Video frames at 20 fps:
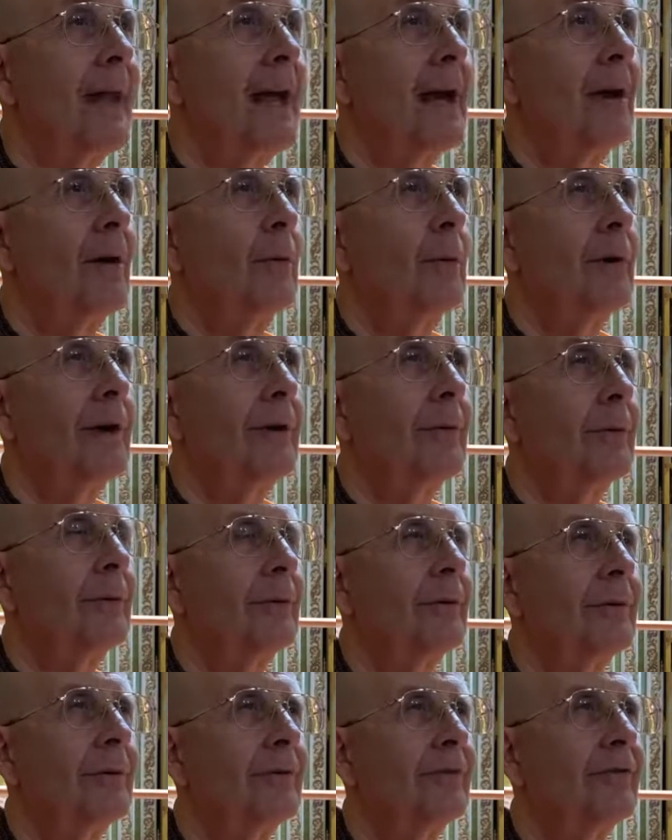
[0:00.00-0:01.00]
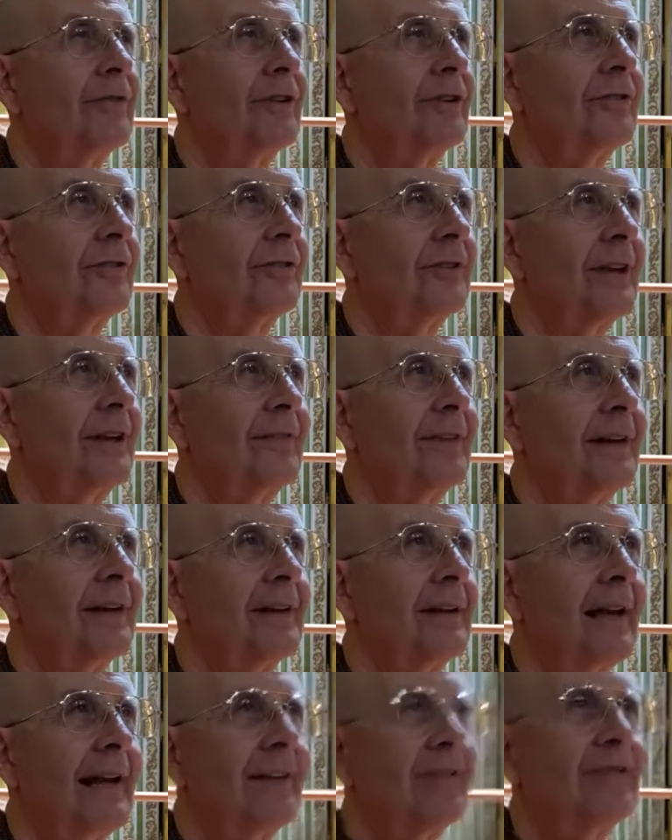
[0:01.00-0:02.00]
We were just giving
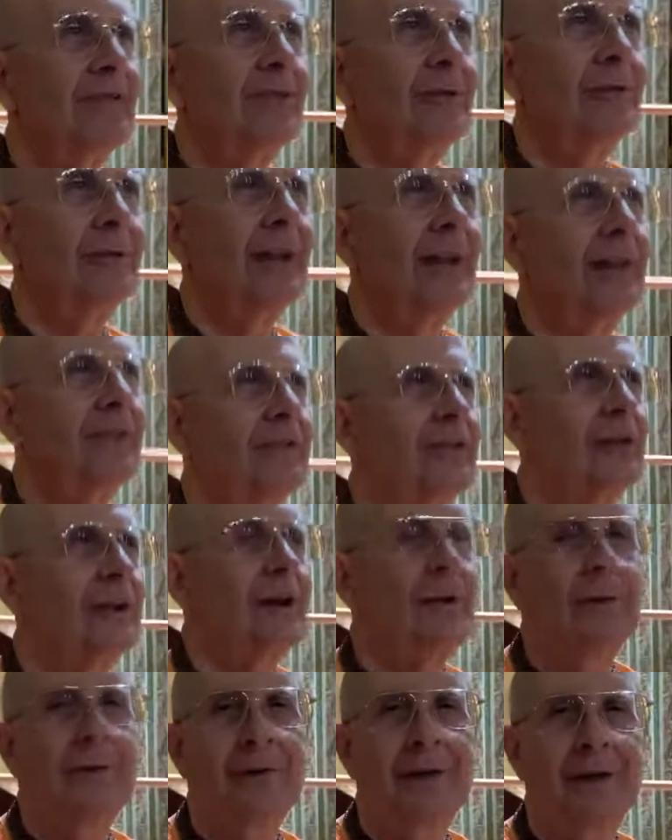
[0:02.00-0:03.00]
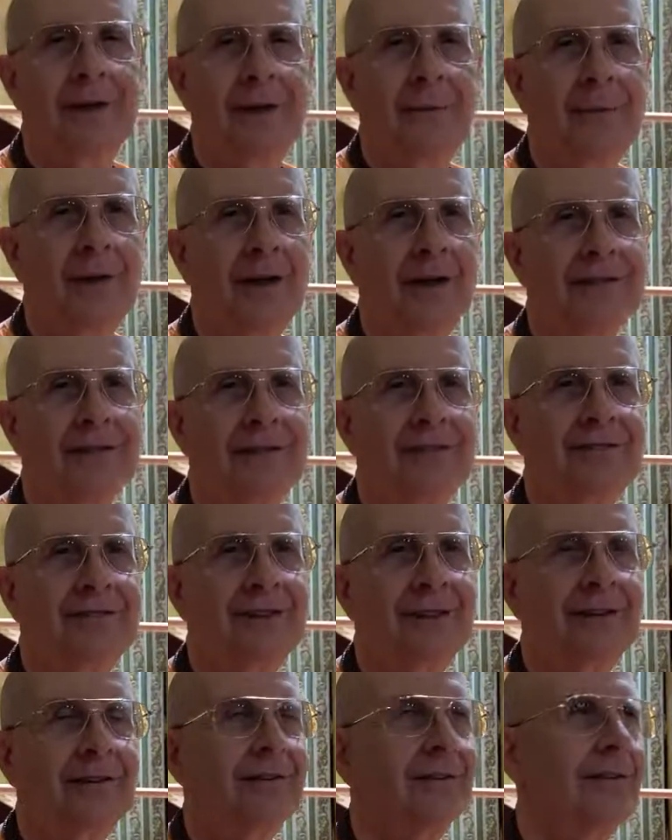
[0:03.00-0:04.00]
class 2 days ago in the Bhakti
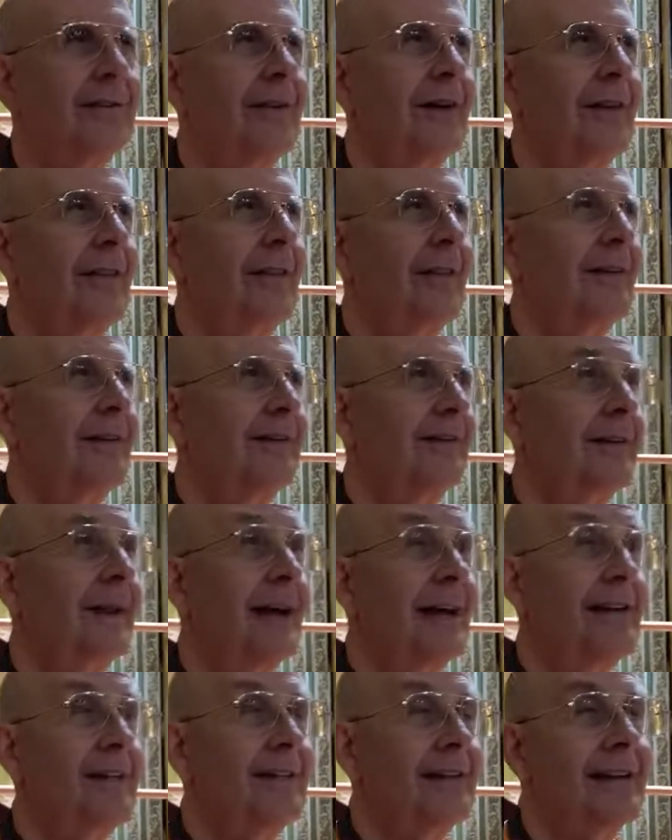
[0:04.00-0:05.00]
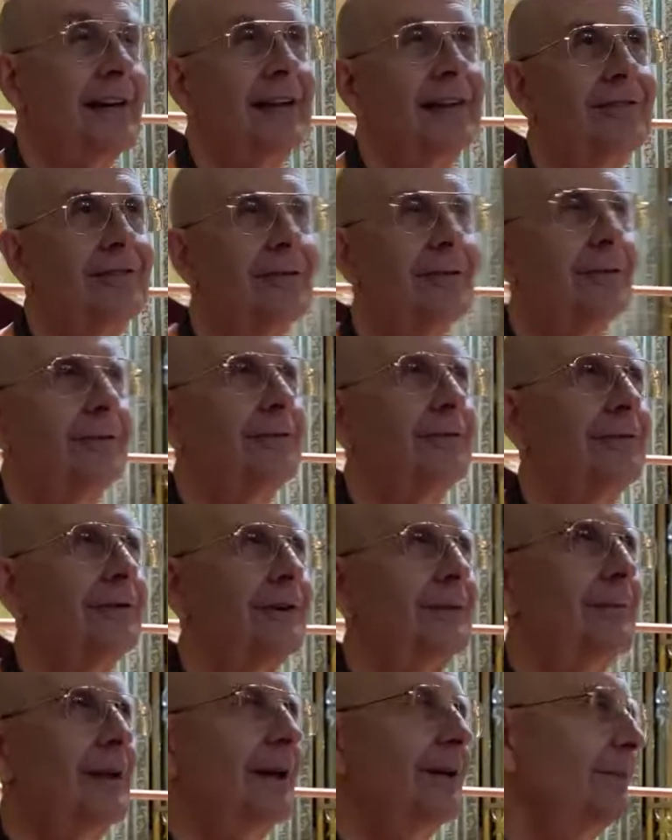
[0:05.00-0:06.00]
Center on the 9th canto of
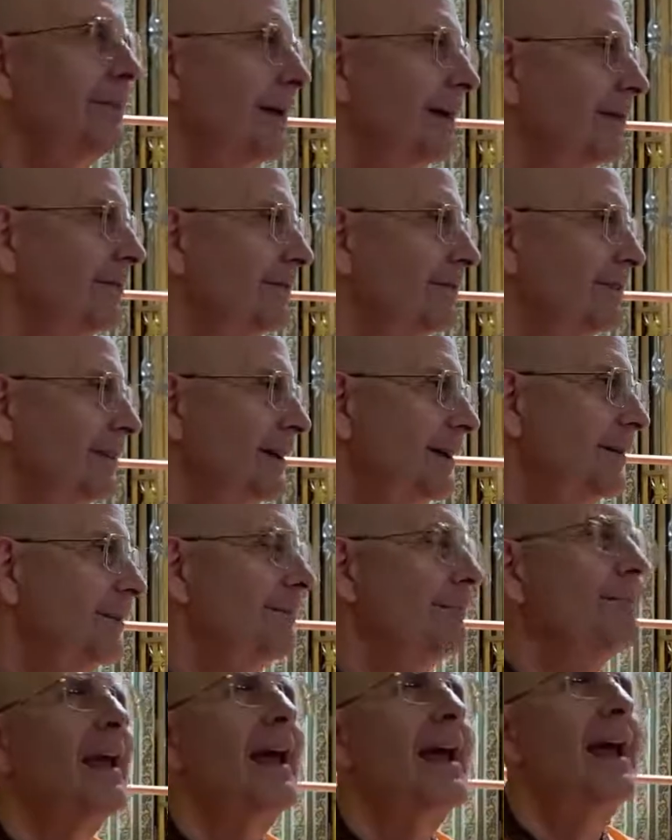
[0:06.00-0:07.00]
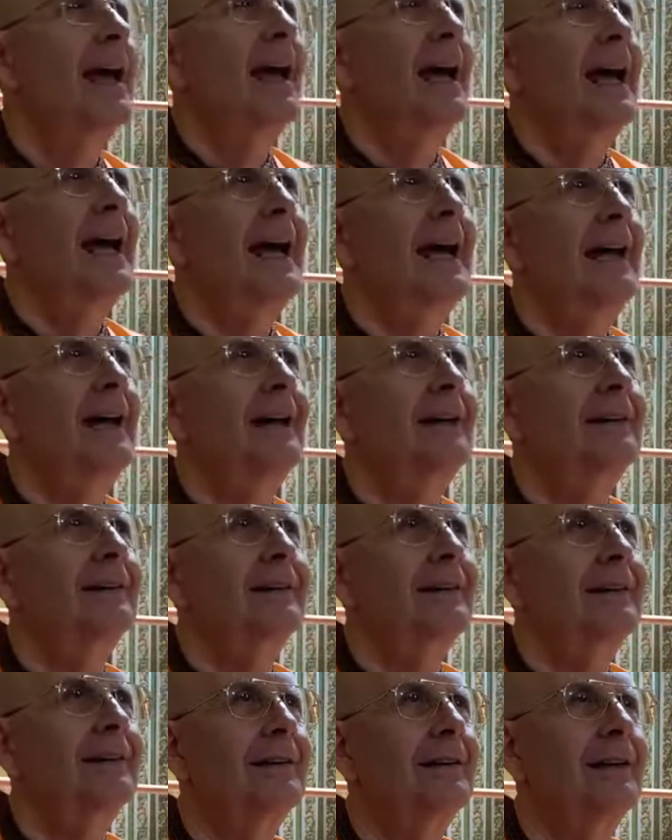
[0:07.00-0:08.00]
Srimad Bhagavatam.
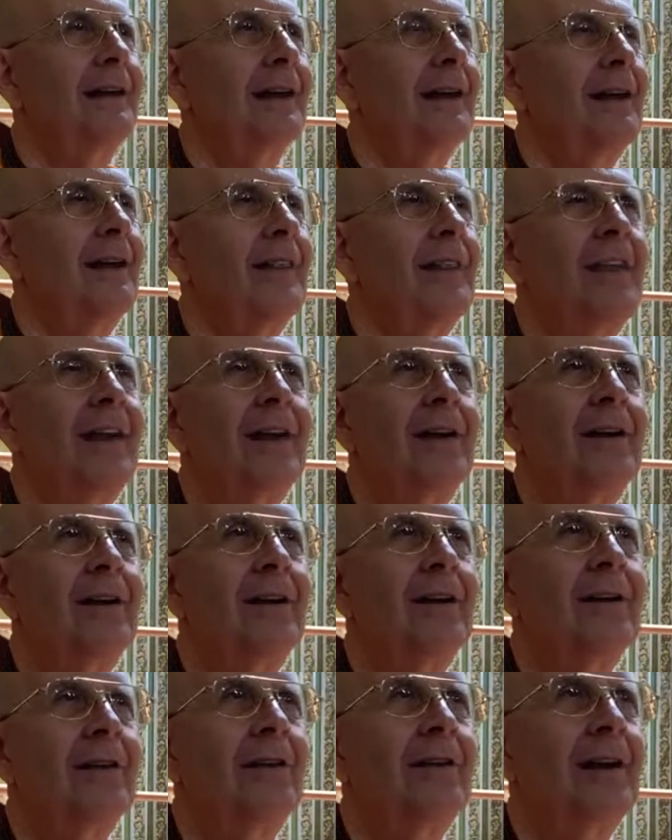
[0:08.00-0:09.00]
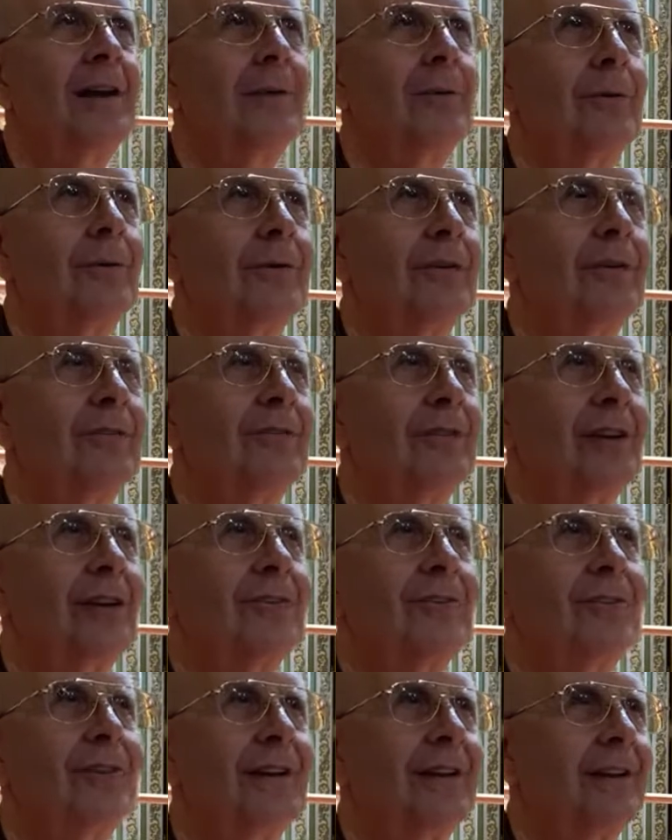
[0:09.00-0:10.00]
And there they were
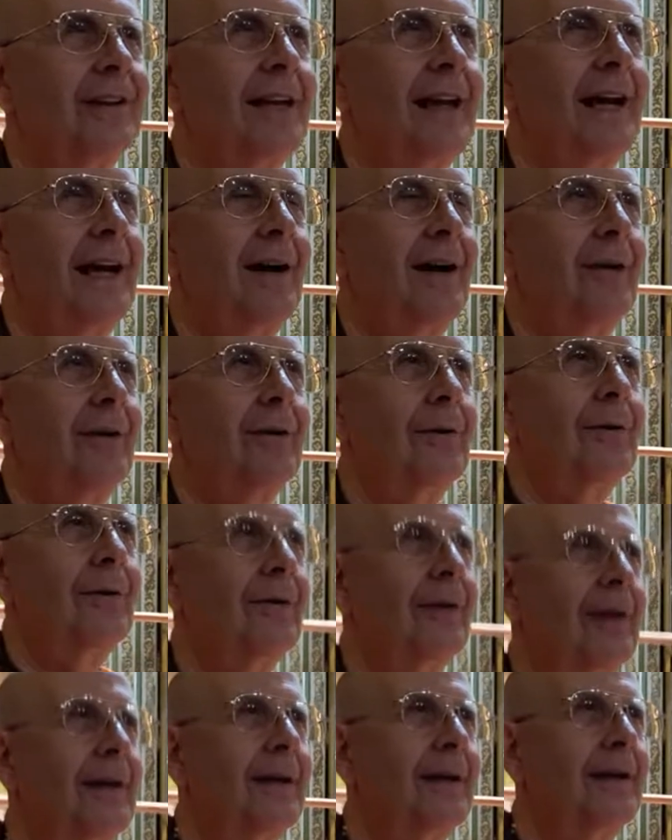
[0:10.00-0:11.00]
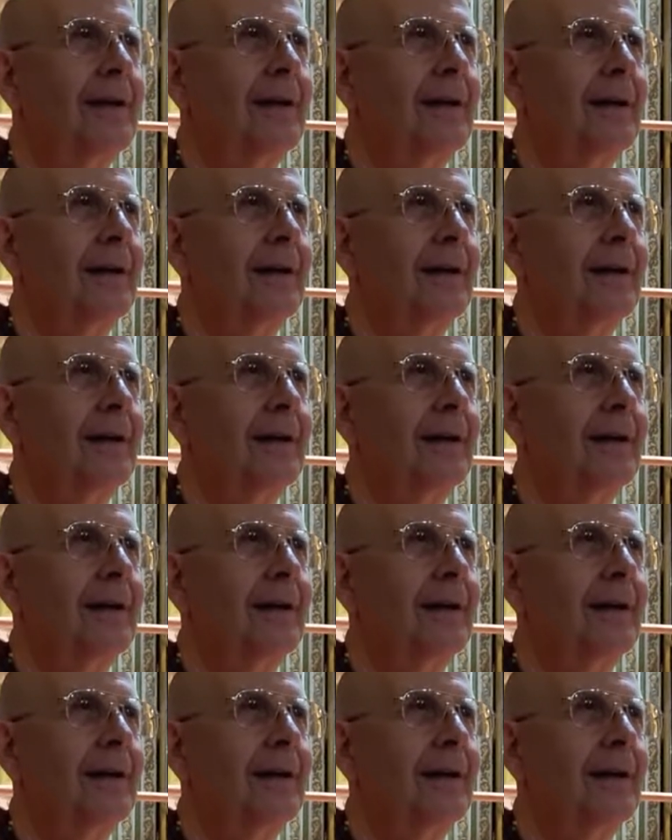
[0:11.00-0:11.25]
discussing how the